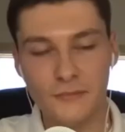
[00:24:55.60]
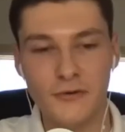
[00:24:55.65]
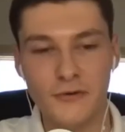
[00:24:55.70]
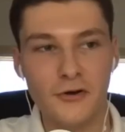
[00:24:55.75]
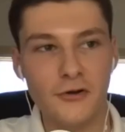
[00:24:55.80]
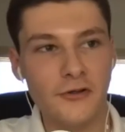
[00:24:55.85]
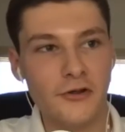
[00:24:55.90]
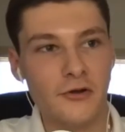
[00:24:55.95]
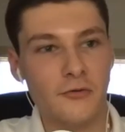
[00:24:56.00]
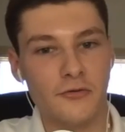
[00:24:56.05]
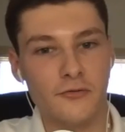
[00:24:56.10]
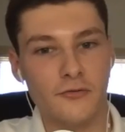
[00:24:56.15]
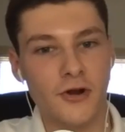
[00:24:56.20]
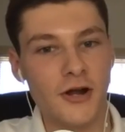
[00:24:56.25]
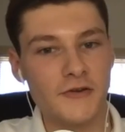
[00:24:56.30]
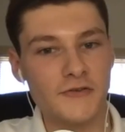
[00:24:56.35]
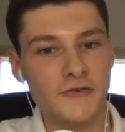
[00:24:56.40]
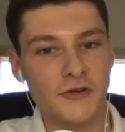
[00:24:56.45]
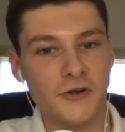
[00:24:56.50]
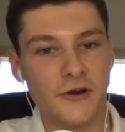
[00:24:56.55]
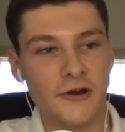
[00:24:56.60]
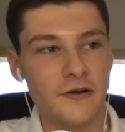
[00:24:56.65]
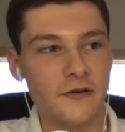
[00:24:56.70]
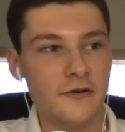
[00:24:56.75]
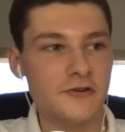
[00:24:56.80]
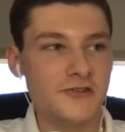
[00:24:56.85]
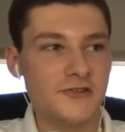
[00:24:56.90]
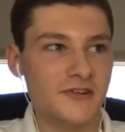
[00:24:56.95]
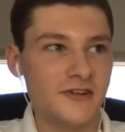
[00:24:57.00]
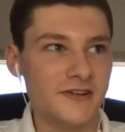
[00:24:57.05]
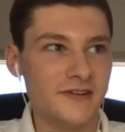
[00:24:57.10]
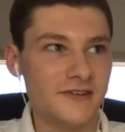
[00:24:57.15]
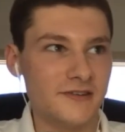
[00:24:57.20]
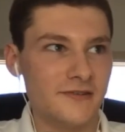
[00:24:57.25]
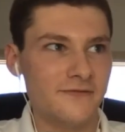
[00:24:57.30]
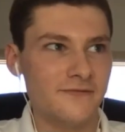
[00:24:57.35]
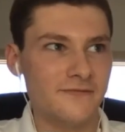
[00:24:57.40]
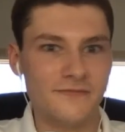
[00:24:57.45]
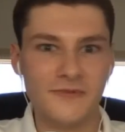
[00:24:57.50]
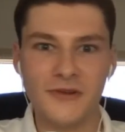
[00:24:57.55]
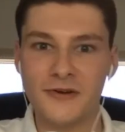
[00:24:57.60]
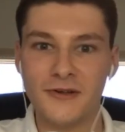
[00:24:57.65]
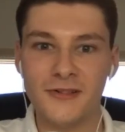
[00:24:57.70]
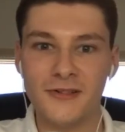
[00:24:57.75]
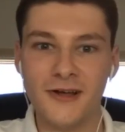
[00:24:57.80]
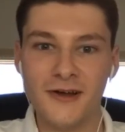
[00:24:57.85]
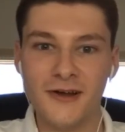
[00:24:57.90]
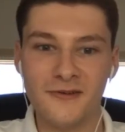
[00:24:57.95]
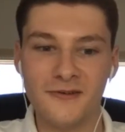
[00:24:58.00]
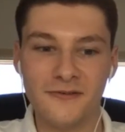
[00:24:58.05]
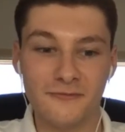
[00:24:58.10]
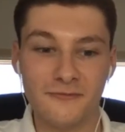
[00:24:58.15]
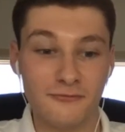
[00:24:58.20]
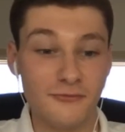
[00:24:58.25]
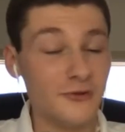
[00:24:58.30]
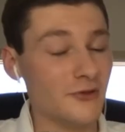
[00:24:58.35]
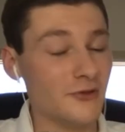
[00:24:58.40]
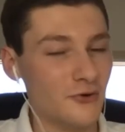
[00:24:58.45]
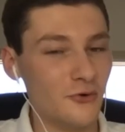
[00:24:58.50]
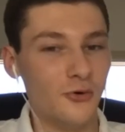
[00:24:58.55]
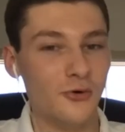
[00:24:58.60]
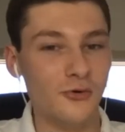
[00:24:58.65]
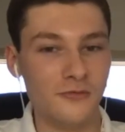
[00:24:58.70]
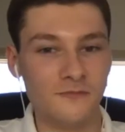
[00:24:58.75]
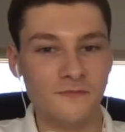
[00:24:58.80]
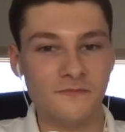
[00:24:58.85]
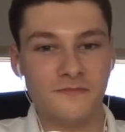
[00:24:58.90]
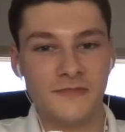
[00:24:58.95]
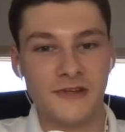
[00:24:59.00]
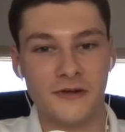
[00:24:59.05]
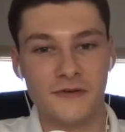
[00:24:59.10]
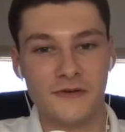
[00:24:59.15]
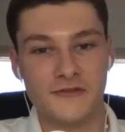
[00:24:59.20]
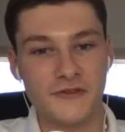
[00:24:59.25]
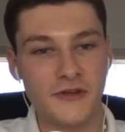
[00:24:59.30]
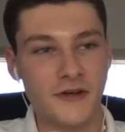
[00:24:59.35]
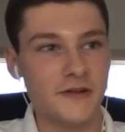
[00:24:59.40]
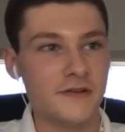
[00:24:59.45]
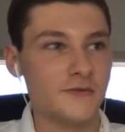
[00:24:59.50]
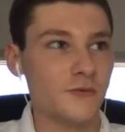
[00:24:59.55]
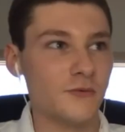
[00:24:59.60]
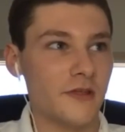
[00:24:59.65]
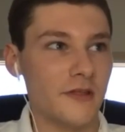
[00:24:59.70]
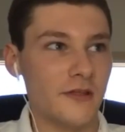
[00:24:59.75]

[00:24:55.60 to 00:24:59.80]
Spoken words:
bit earlier with Rockstar Energy. You've done a lot of really cool, stunts. Whether